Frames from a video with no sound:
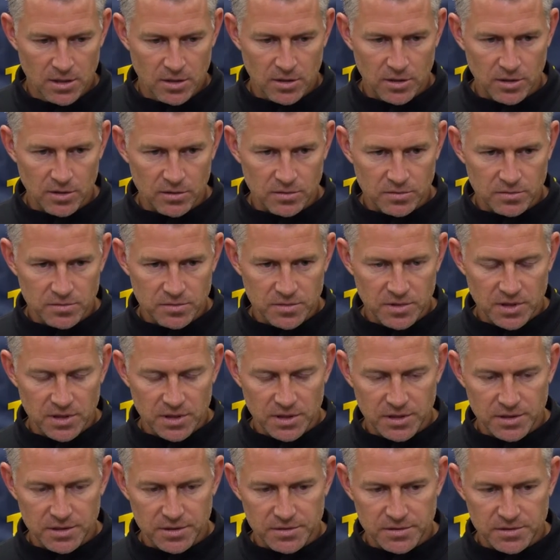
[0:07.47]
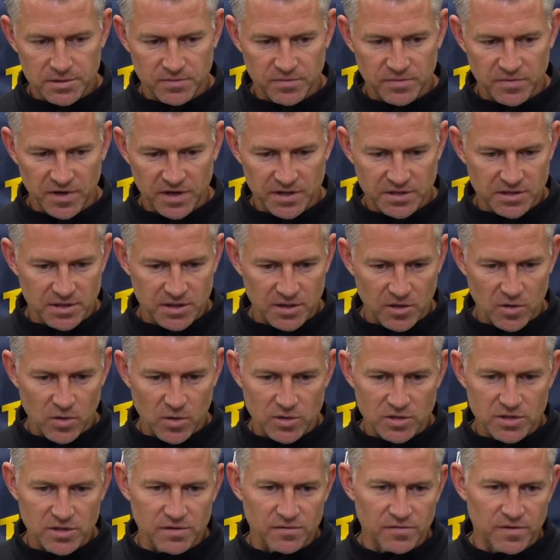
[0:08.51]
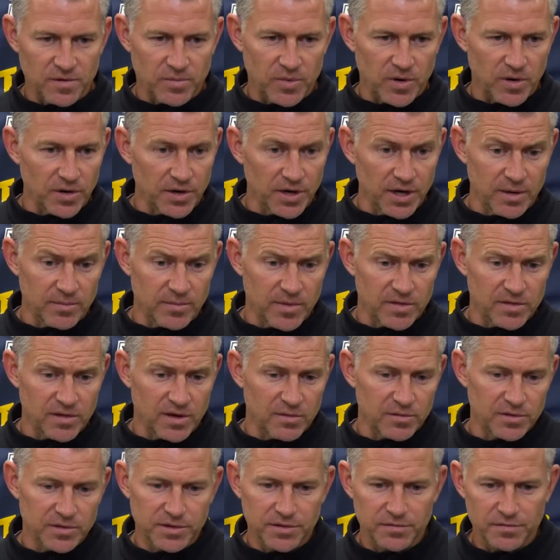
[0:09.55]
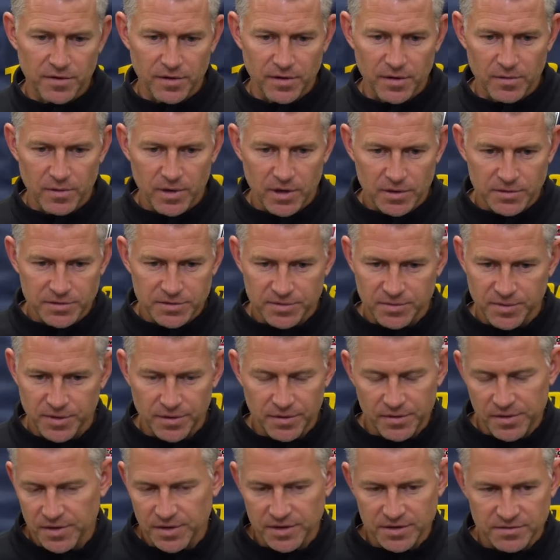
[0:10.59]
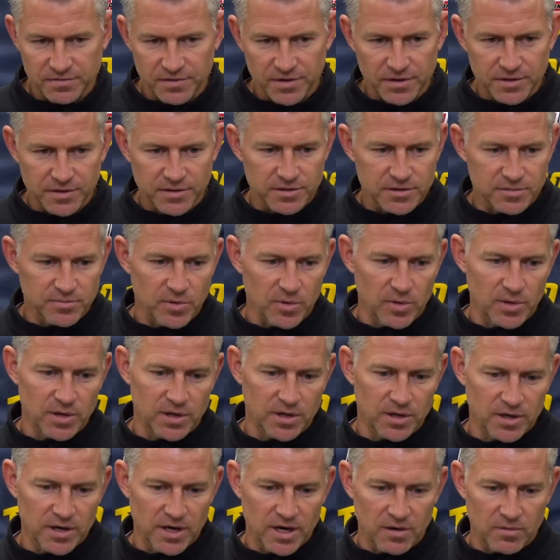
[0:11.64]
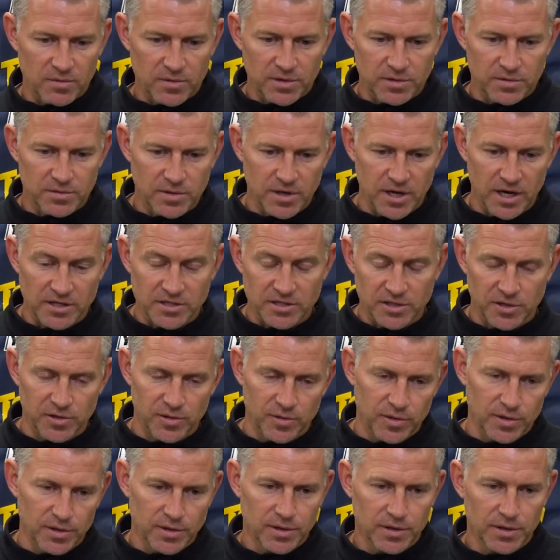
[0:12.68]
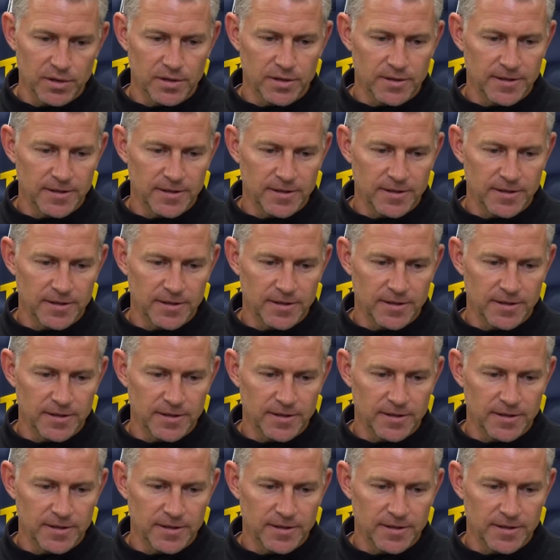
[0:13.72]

you know, uh, some things in the course of the football game I thought we did very well, some other things very disappointed in how we executed.